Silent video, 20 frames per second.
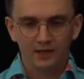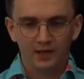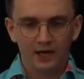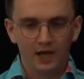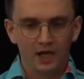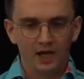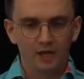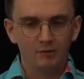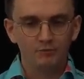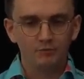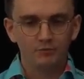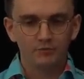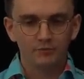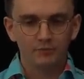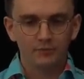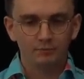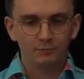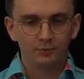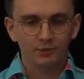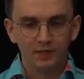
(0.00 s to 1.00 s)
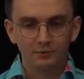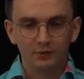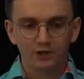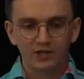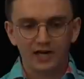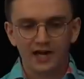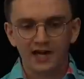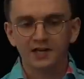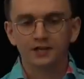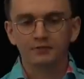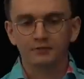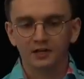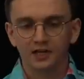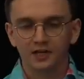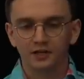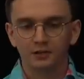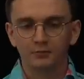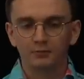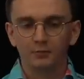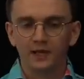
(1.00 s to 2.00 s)
um, pretty much
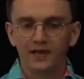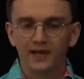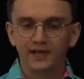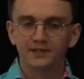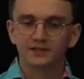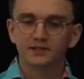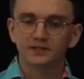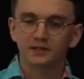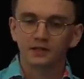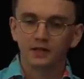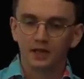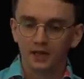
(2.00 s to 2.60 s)
accurately complains,